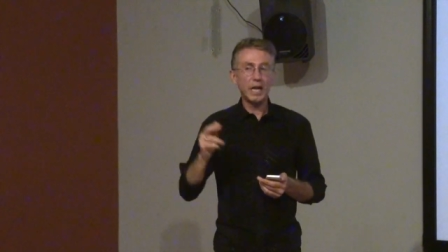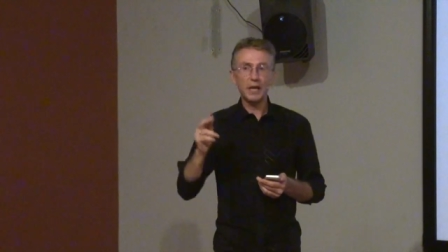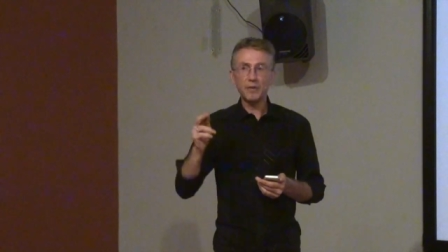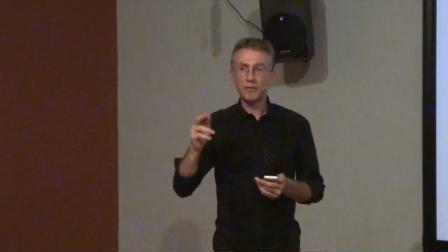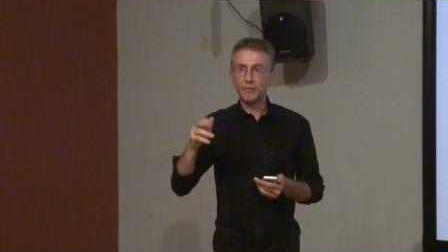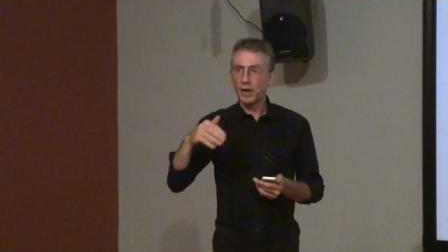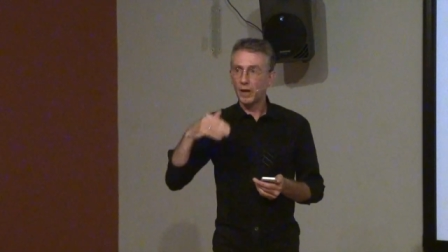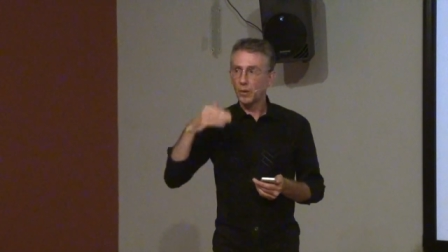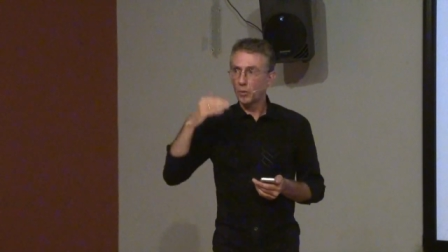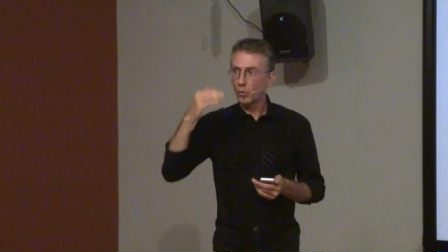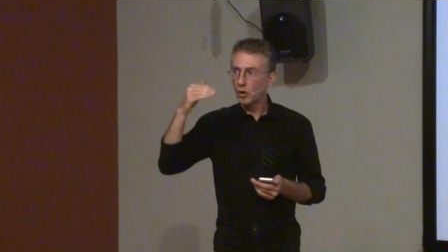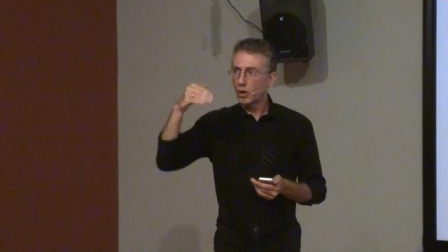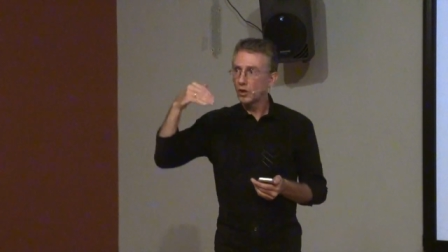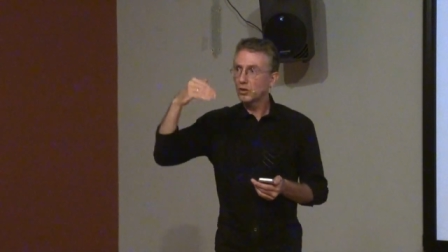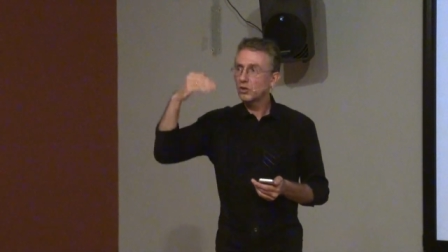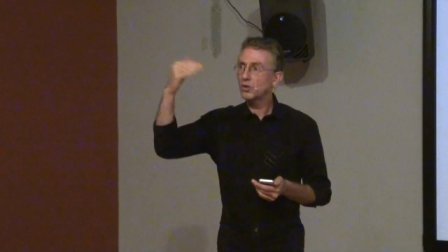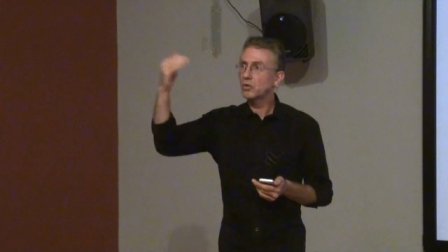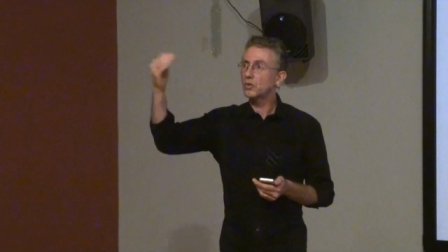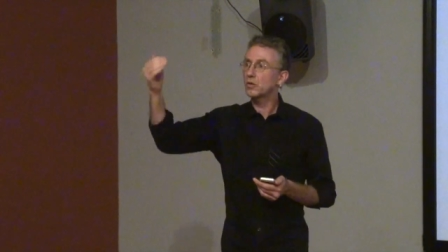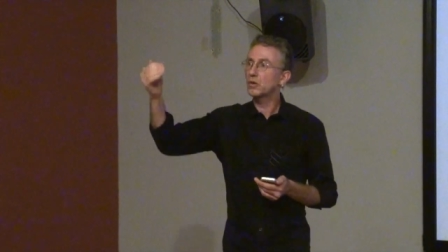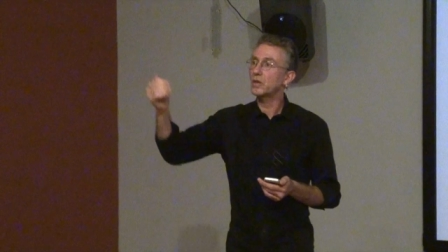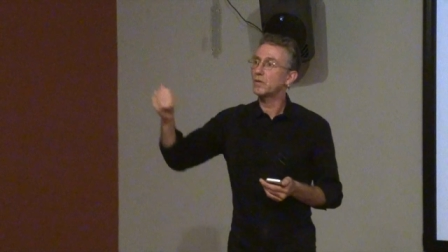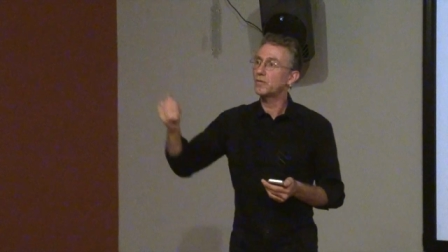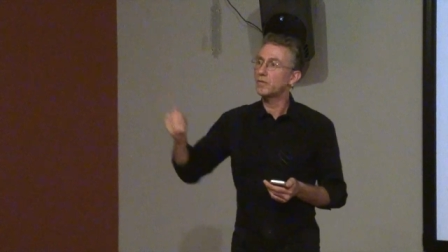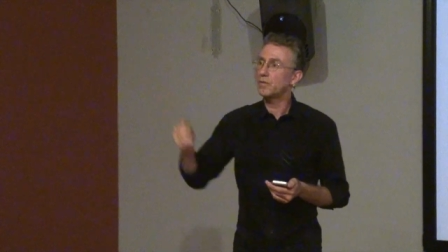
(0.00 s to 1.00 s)
If I want
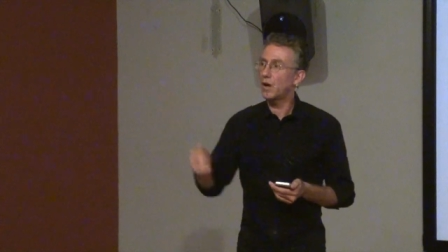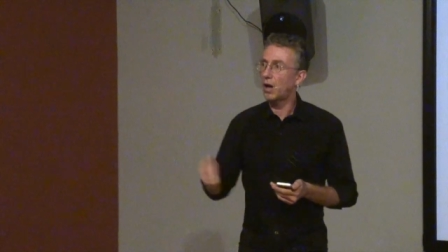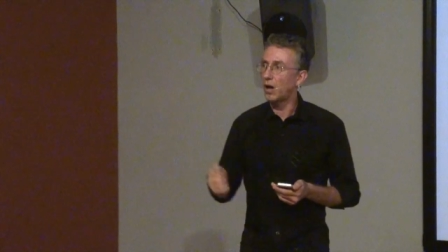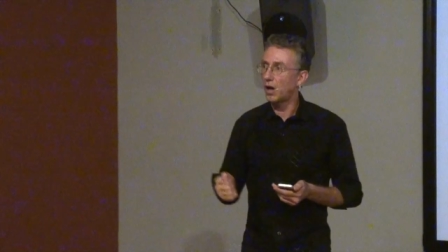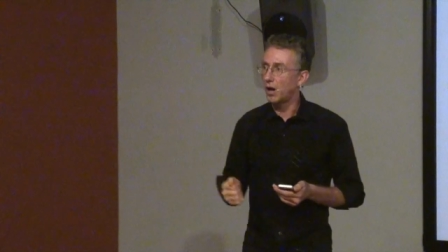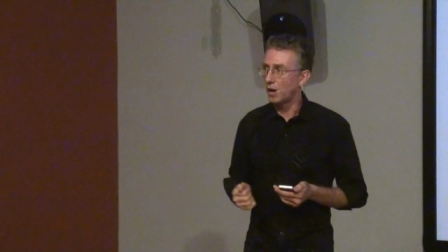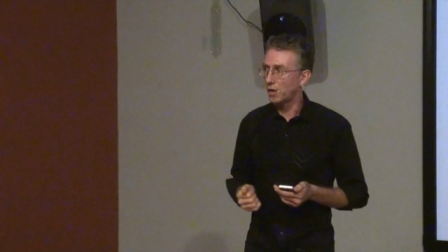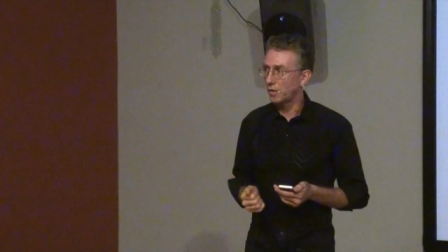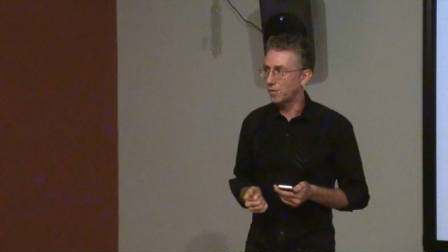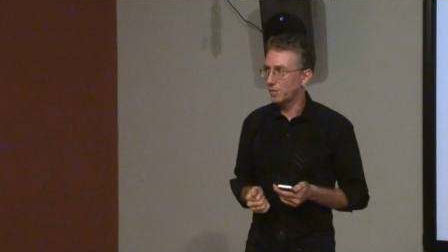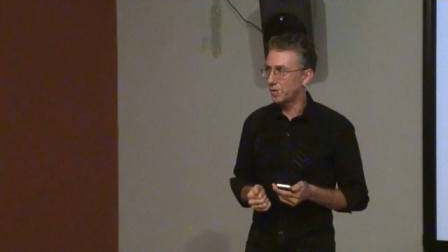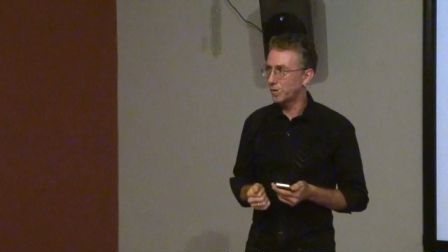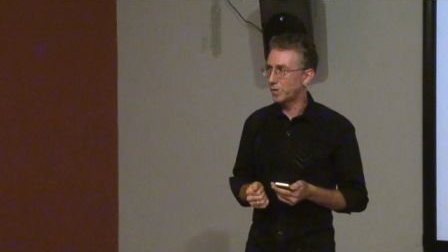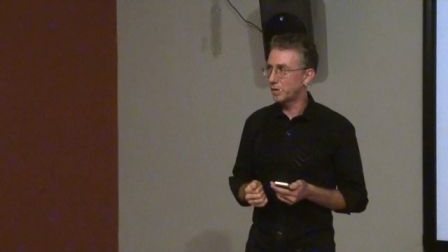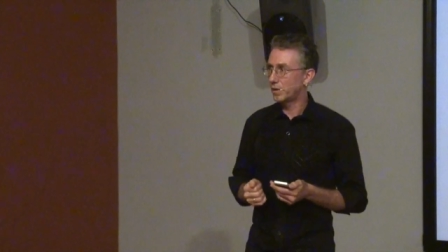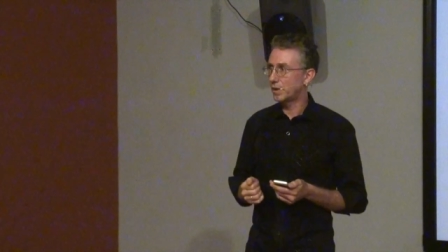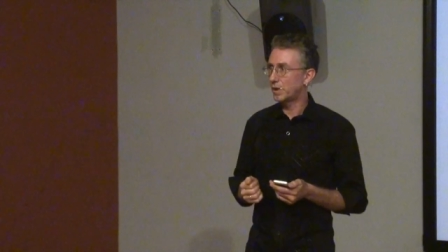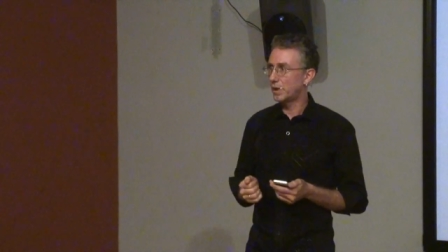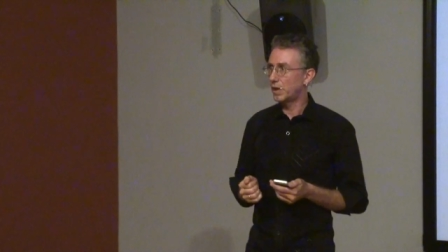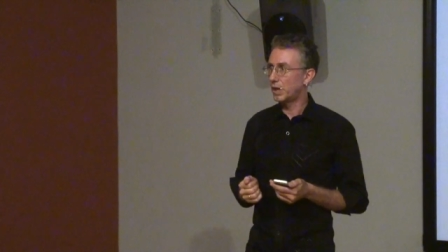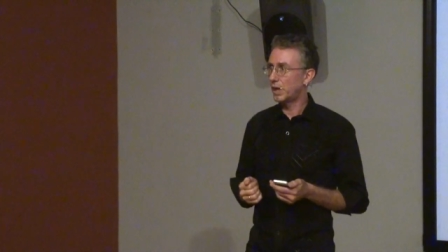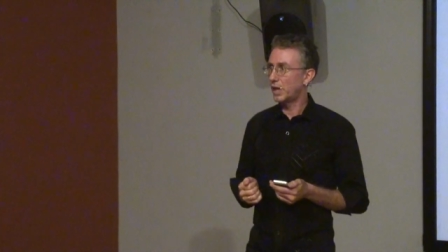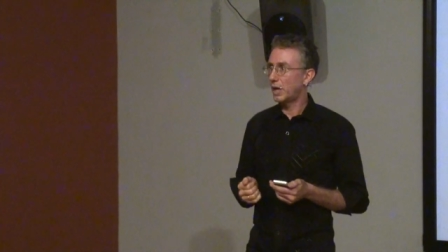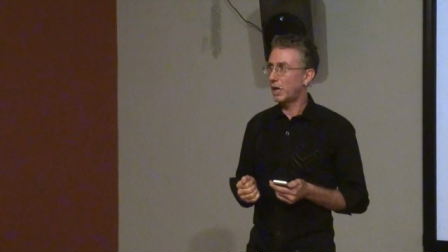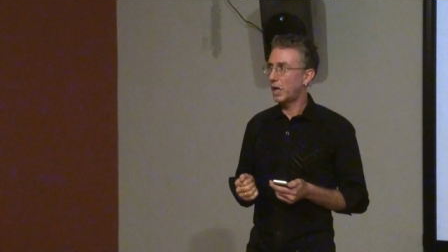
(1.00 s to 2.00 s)
to evolve,
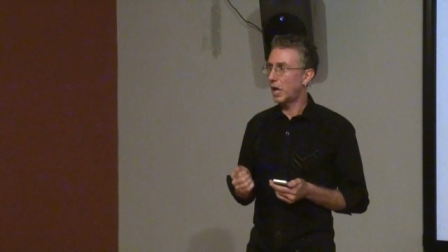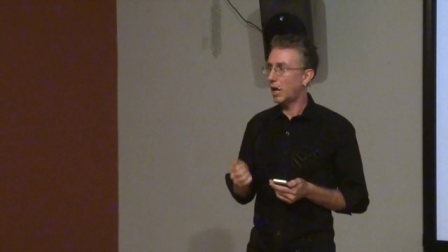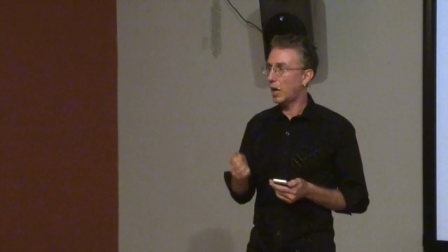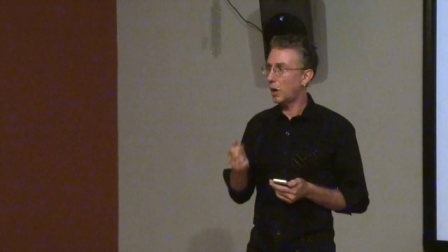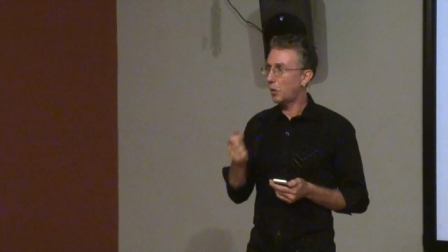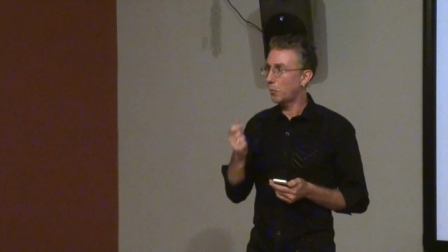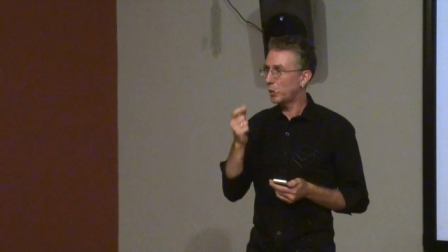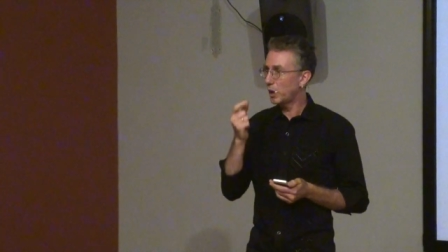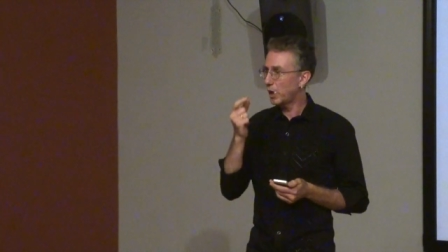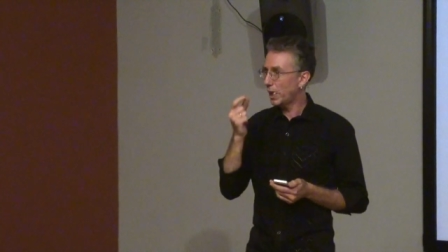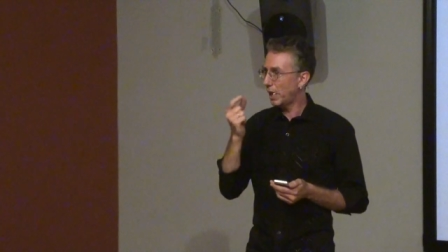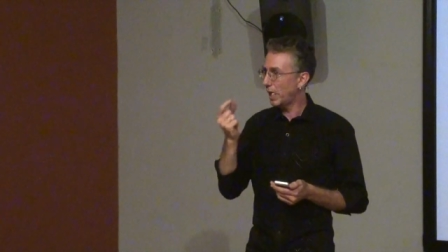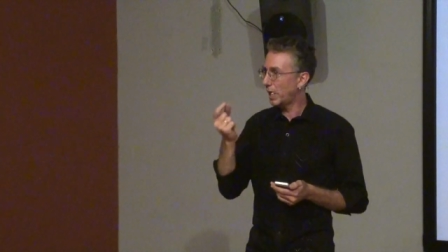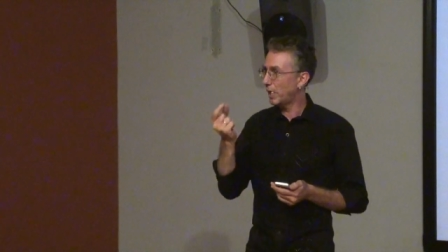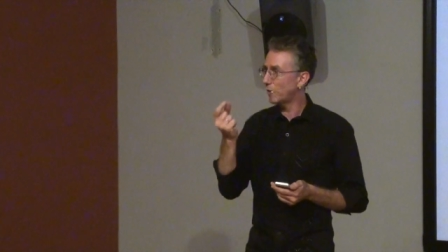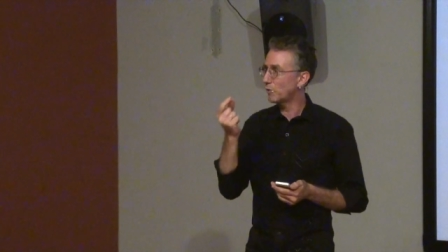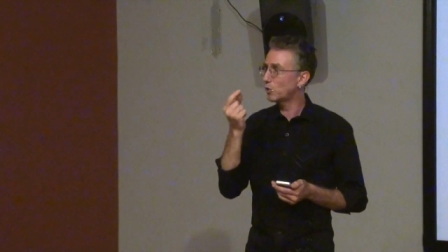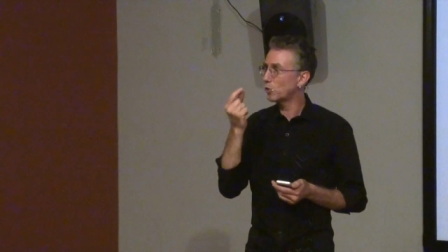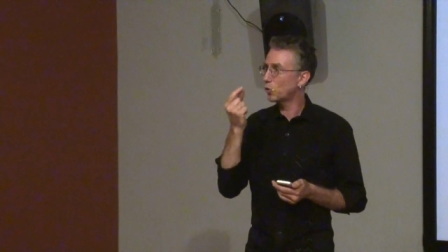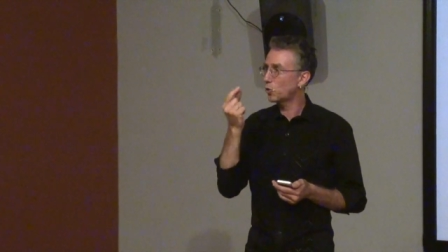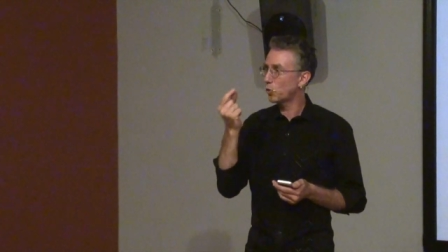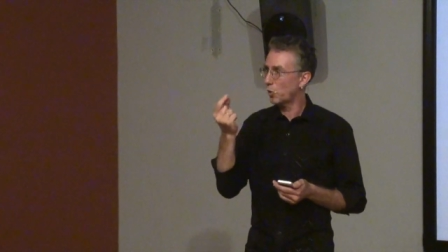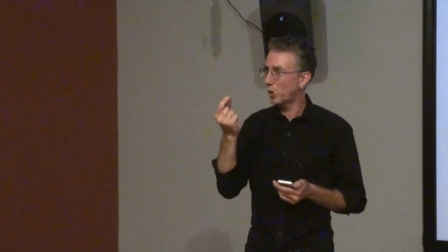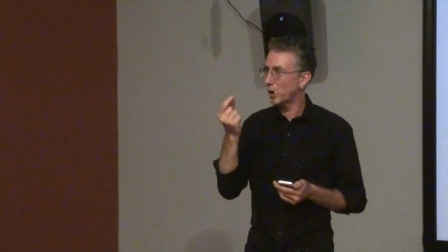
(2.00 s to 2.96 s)
I will have to